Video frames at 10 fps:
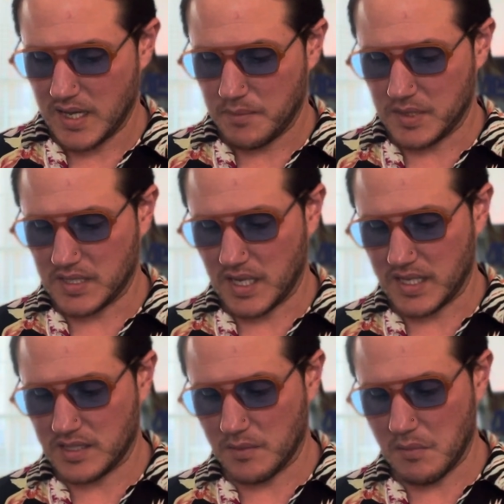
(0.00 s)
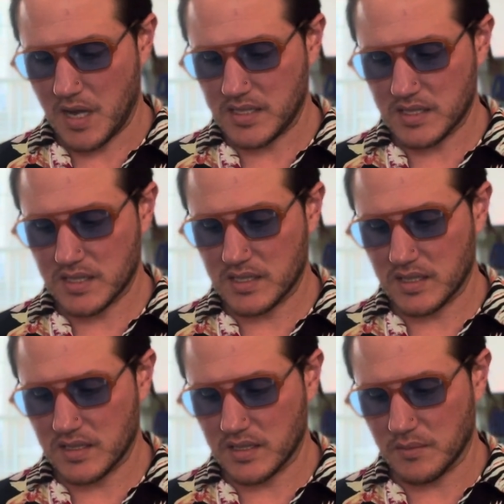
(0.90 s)
besides some musks,
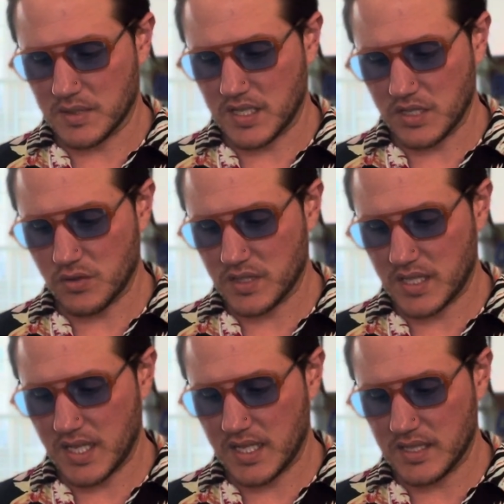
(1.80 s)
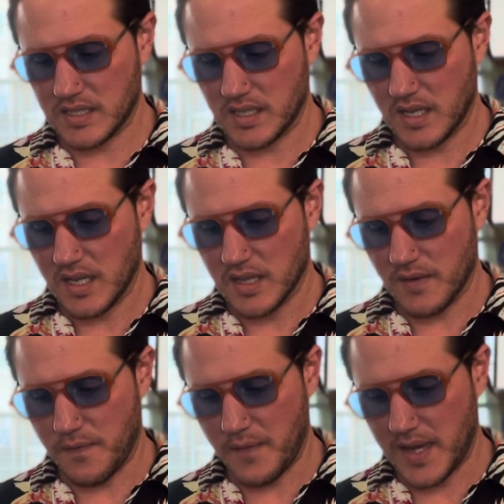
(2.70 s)
some citruses, the
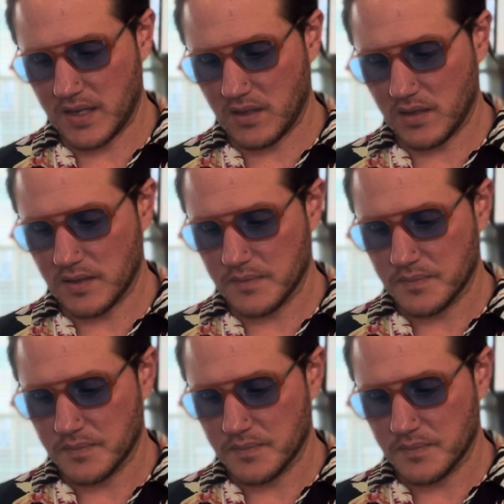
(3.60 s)
fennel,